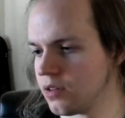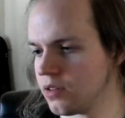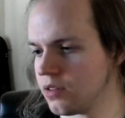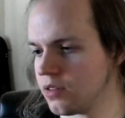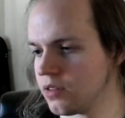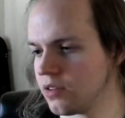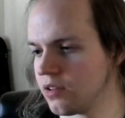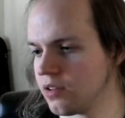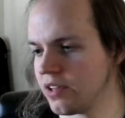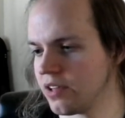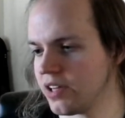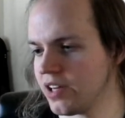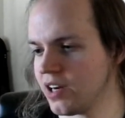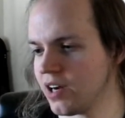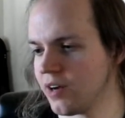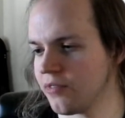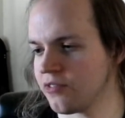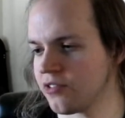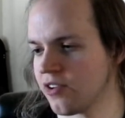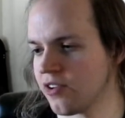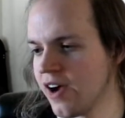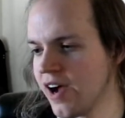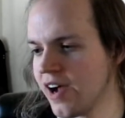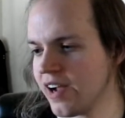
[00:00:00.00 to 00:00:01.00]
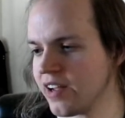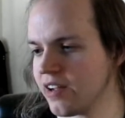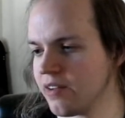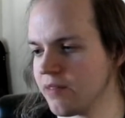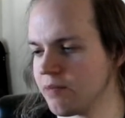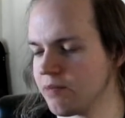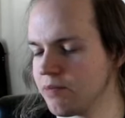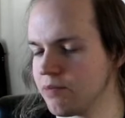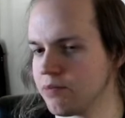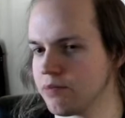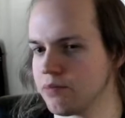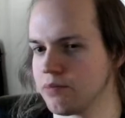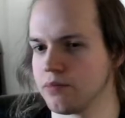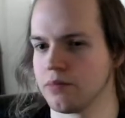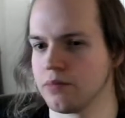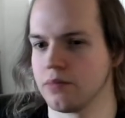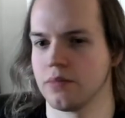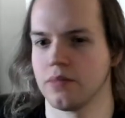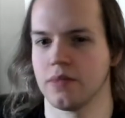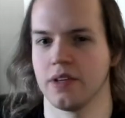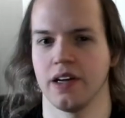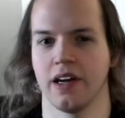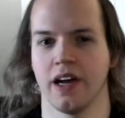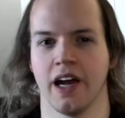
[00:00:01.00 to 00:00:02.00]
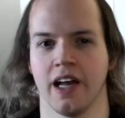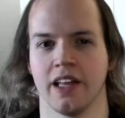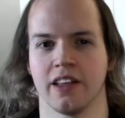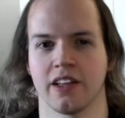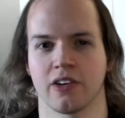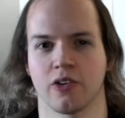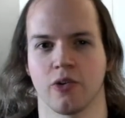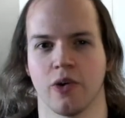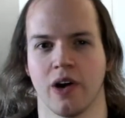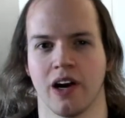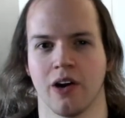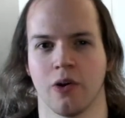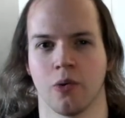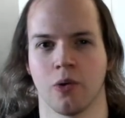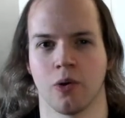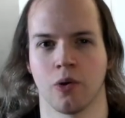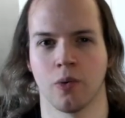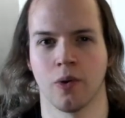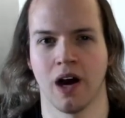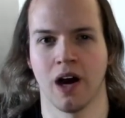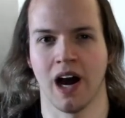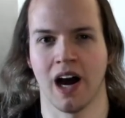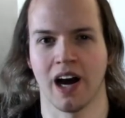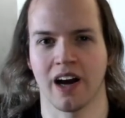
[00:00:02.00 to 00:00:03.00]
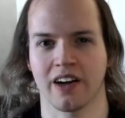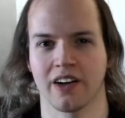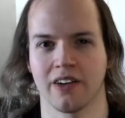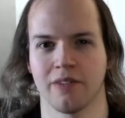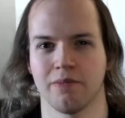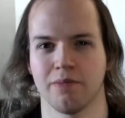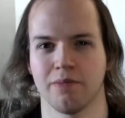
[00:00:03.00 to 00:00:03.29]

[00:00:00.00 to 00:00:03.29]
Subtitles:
the lead-off track and the Cradle Will Rock.